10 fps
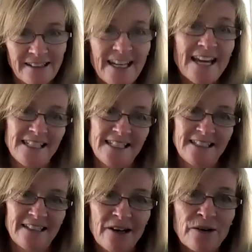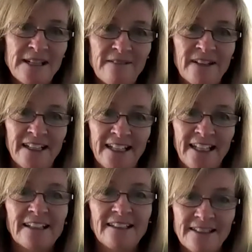yes oh
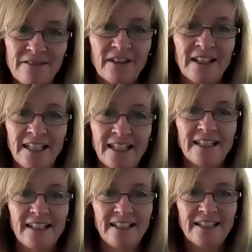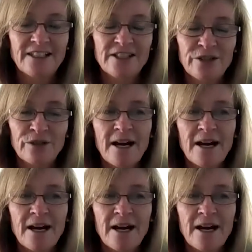definitely definitely so, so